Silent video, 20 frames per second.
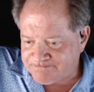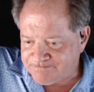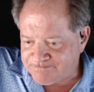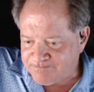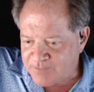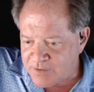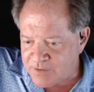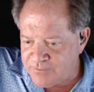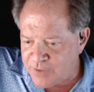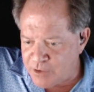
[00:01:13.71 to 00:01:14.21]

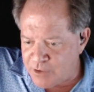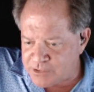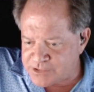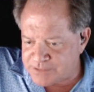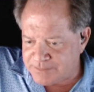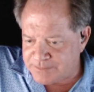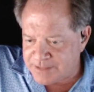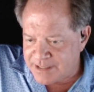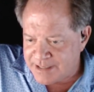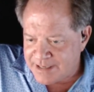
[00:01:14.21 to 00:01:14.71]
folks.
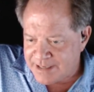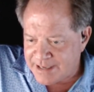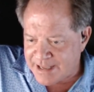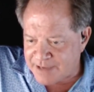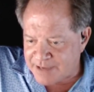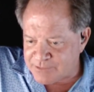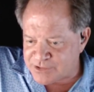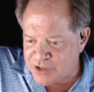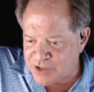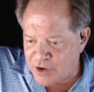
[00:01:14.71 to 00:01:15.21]
It
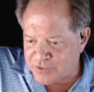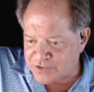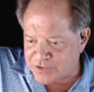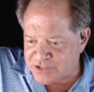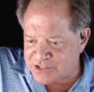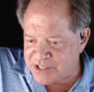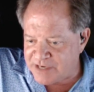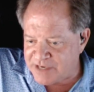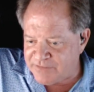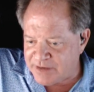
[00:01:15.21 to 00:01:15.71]
was called the
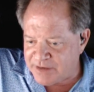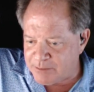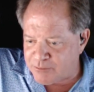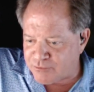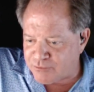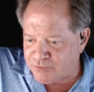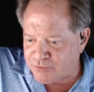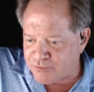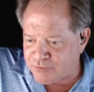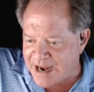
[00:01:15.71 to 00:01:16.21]
Stevie
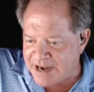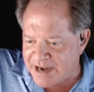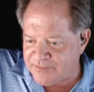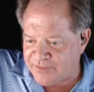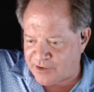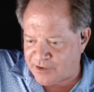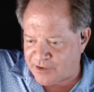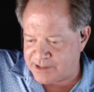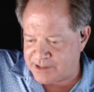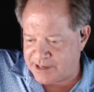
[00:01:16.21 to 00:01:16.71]
brain
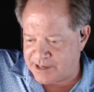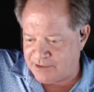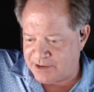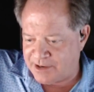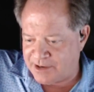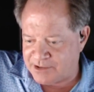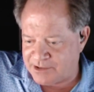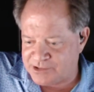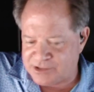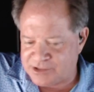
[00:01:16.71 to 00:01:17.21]
fart out
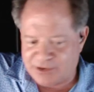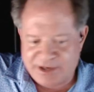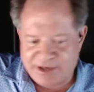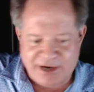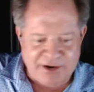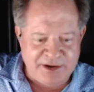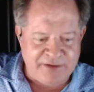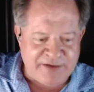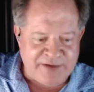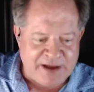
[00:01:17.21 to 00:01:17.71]
here. So
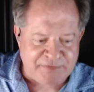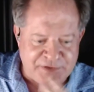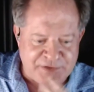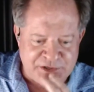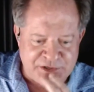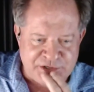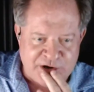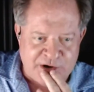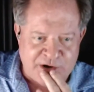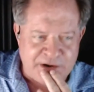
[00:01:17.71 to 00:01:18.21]
here you've got the
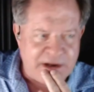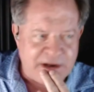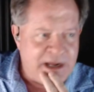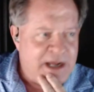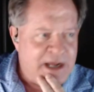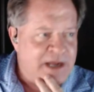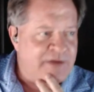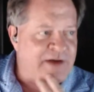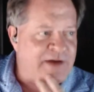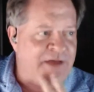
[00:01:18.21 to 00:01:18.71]
chart.
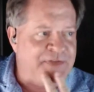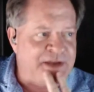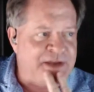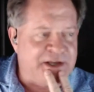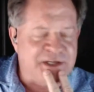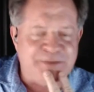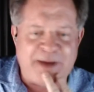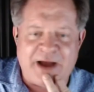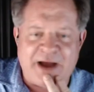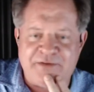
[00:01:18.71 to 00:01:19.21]
You've got the uh,
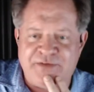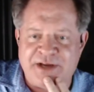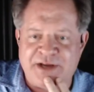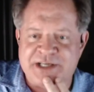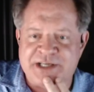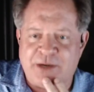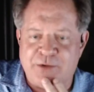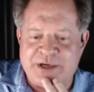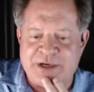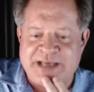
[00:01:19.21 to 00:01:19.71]
spot VIX
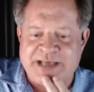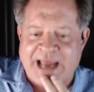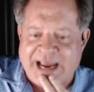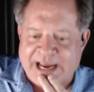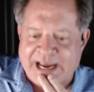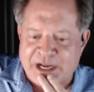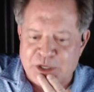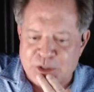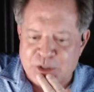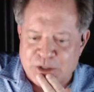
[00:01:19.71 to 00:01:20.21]
that we're
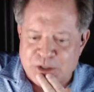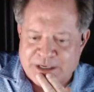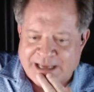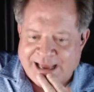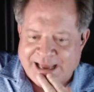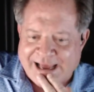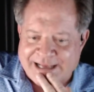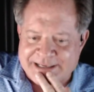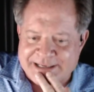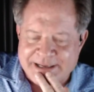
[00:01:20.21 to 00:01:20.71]
taking a look
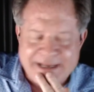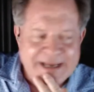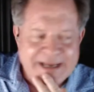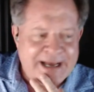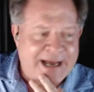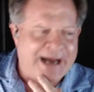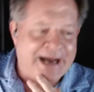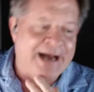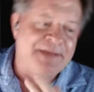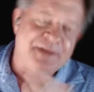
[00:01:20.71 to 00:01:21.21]
at.
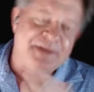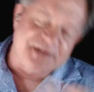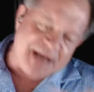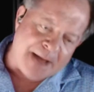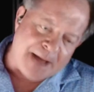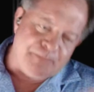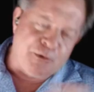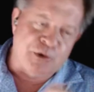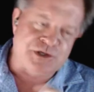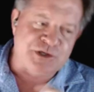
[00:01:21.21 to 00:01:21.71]
Uh, the
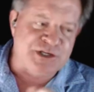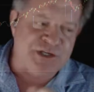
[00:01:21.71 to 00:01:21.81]
top portion of the